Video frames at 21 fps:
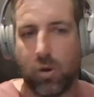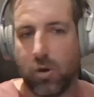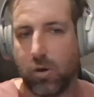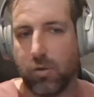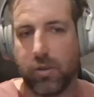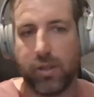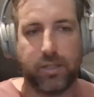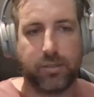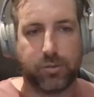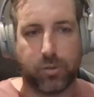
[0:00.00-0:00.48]

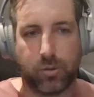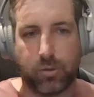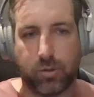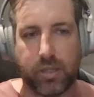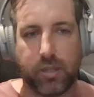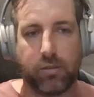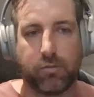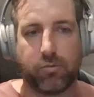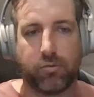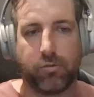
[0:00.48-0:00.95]
while they're
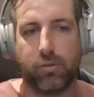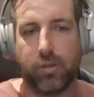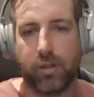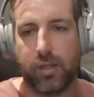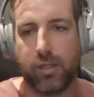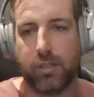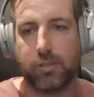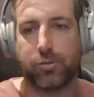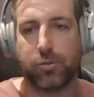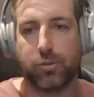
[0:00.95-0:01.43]
talking through
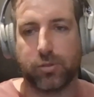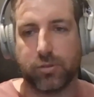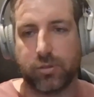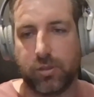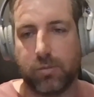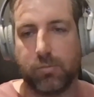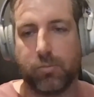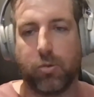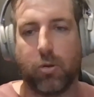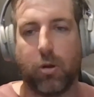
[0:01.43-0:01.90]
their
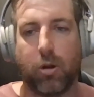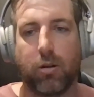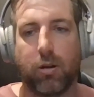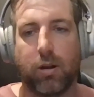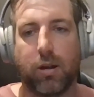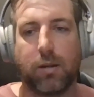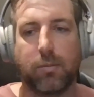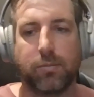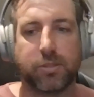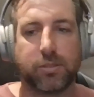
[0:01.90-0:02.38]
short-term
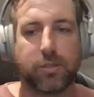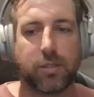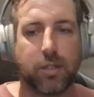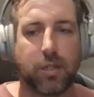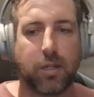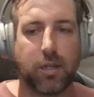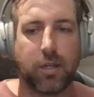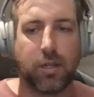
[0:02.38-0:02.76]
programs,